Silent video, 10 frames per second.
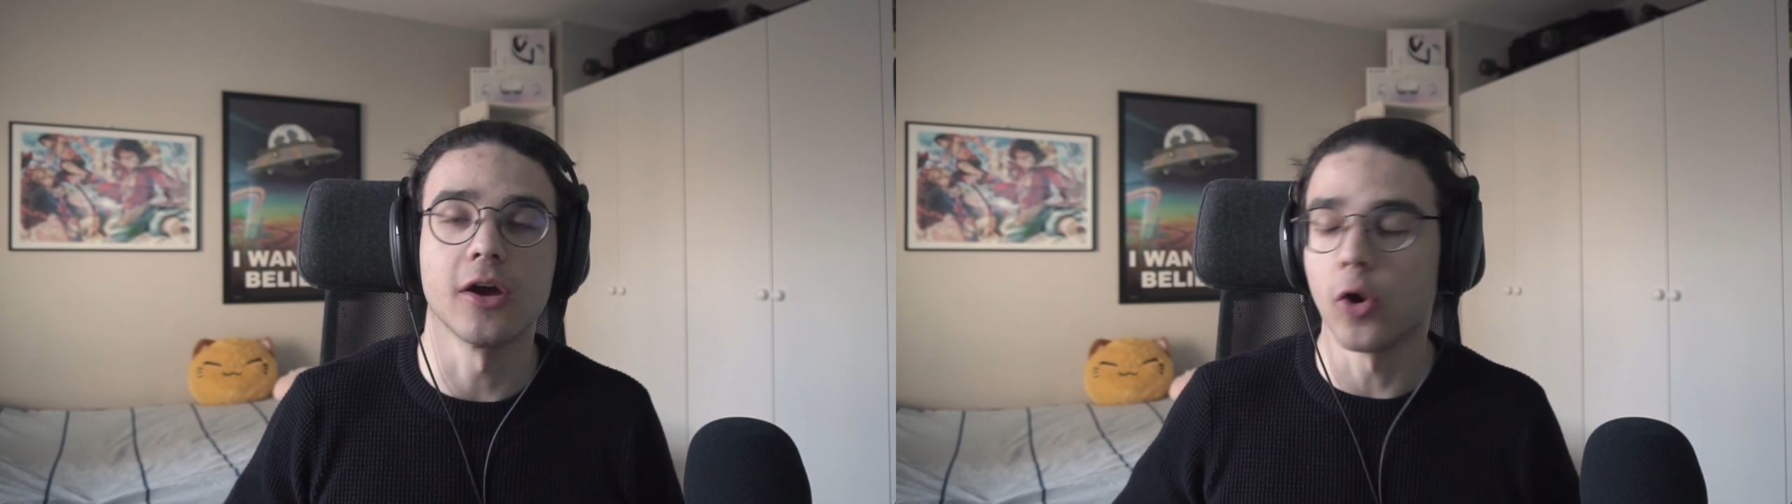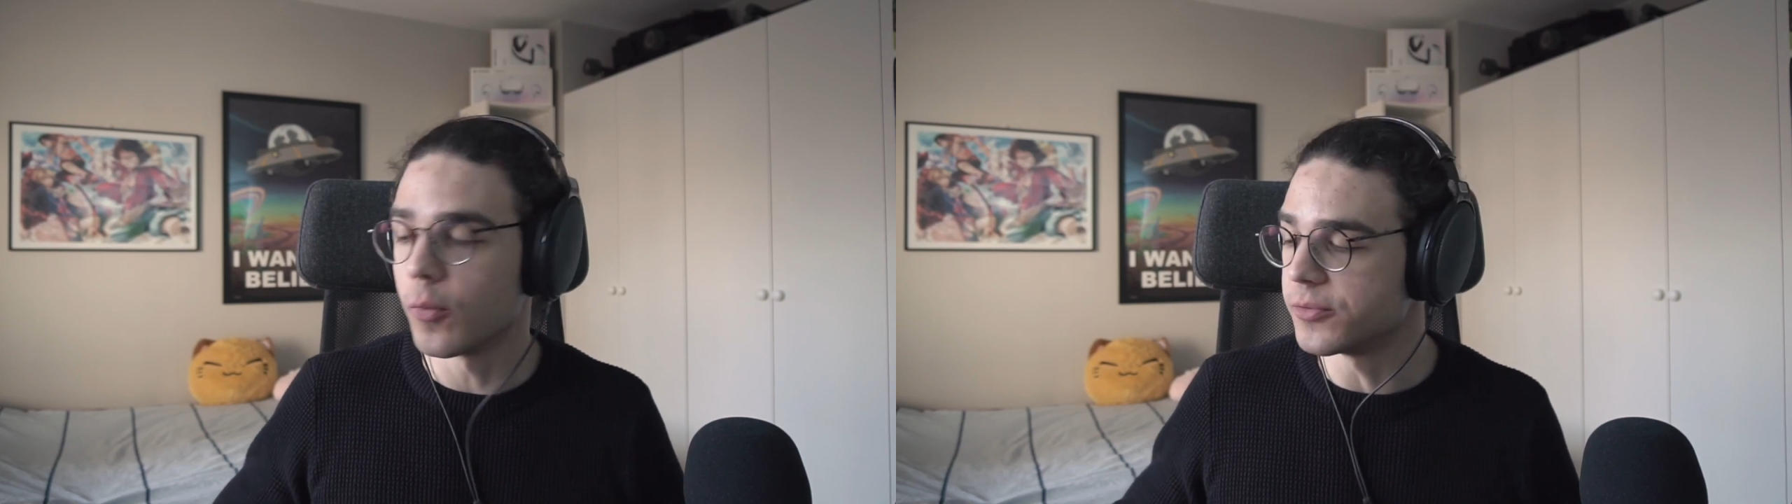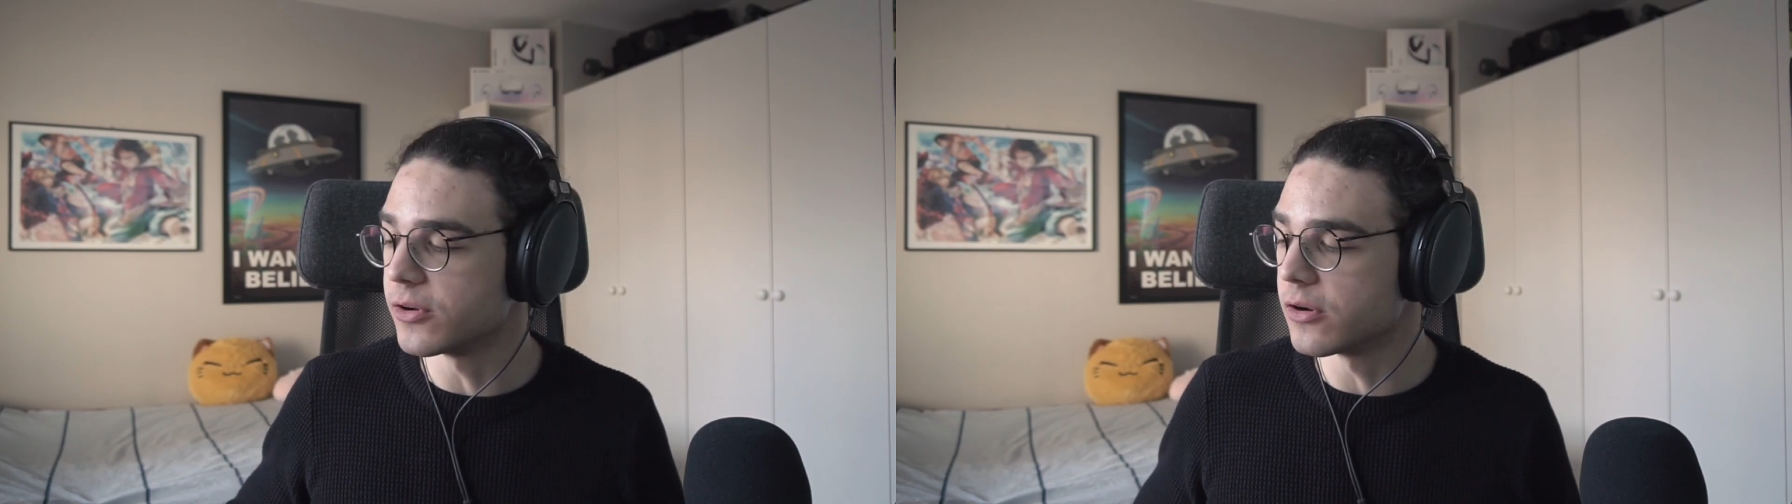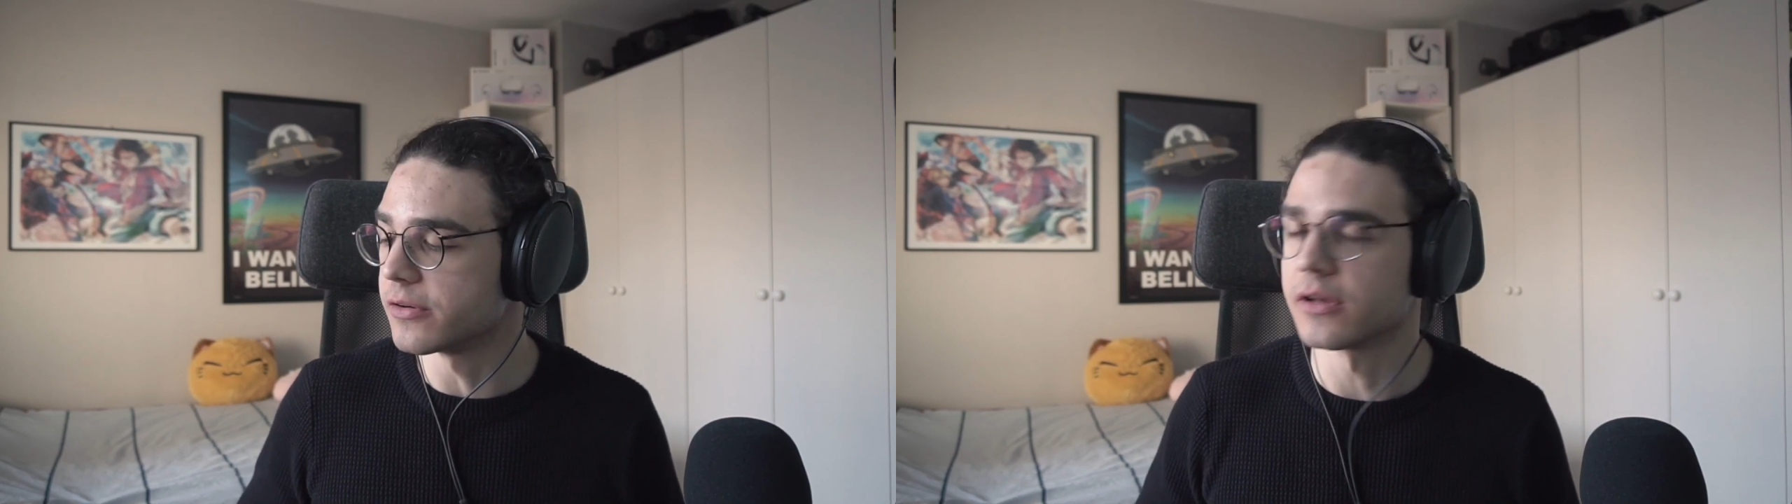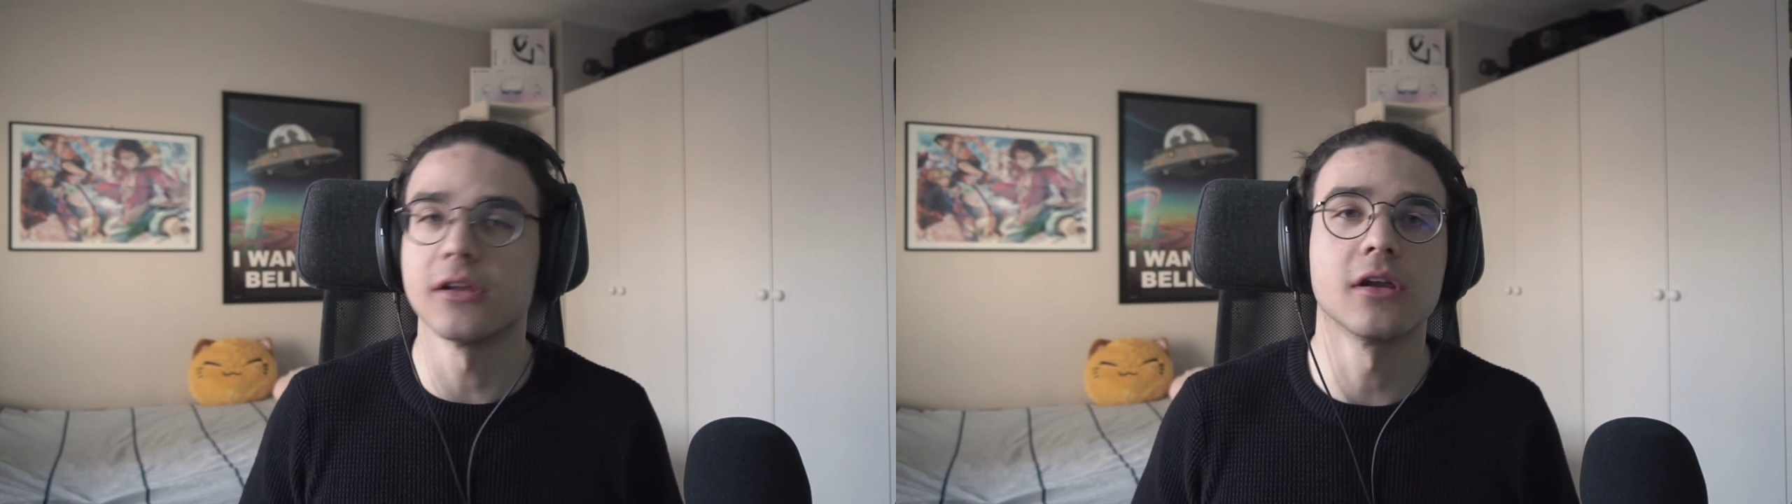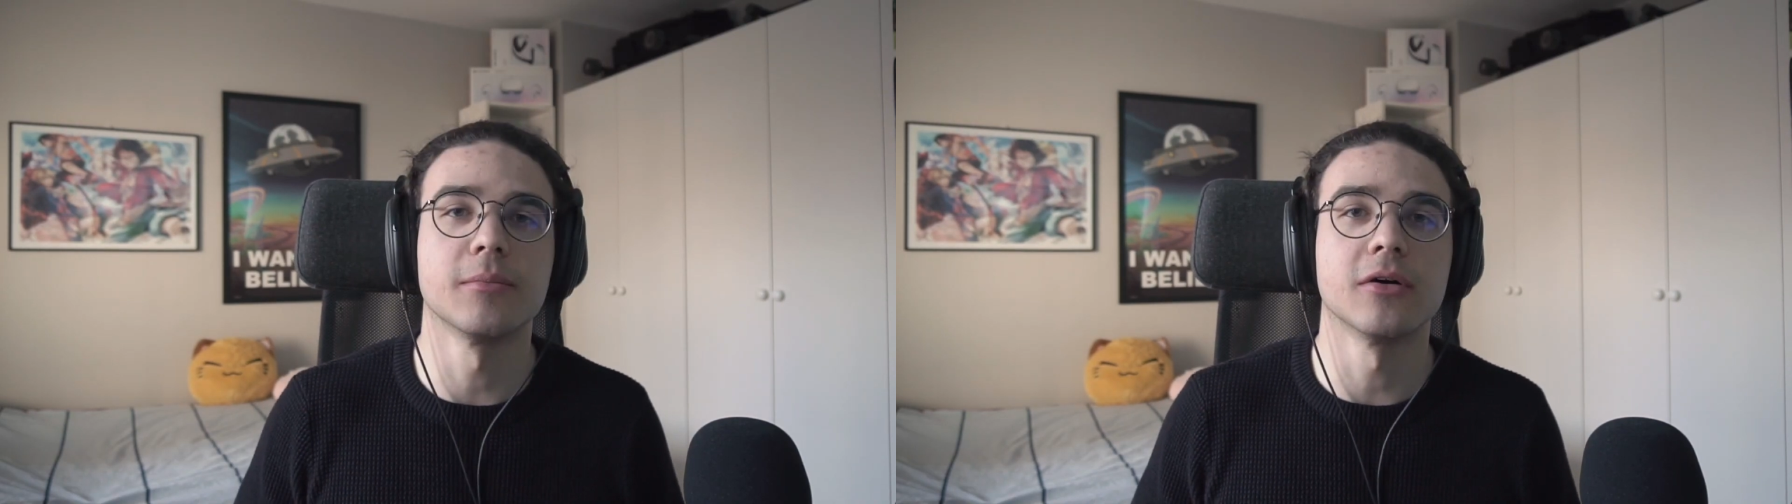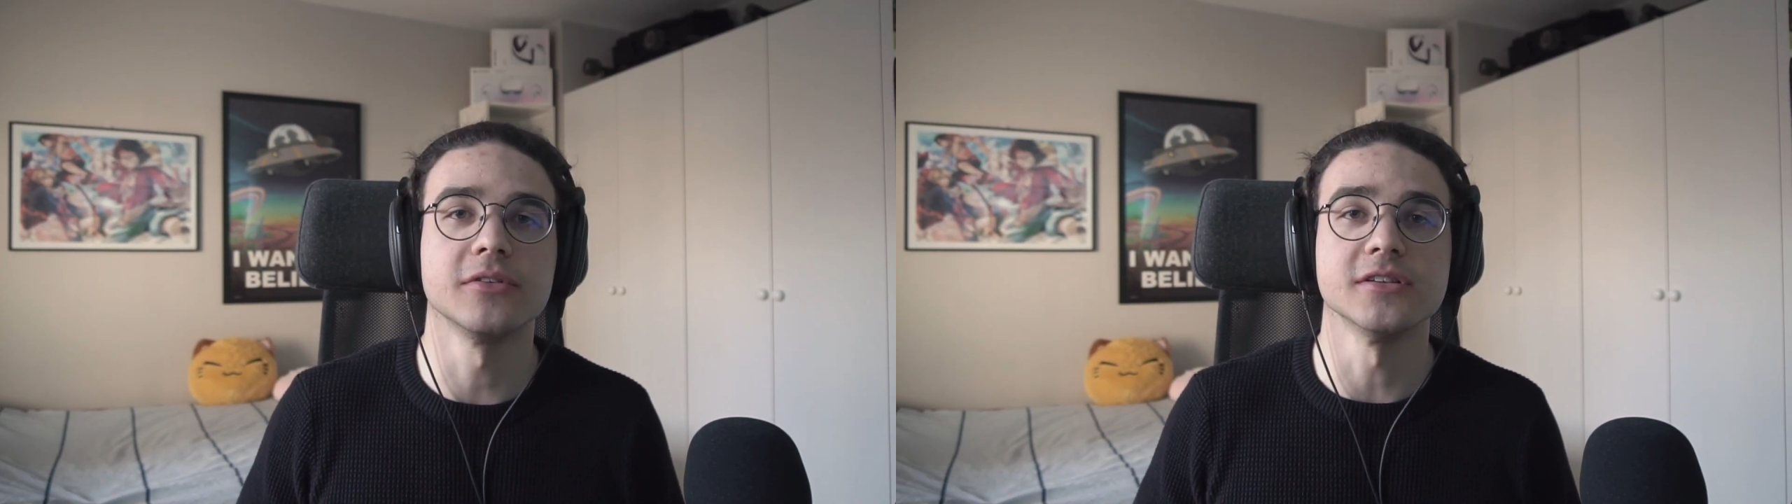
I hope you learned a lot about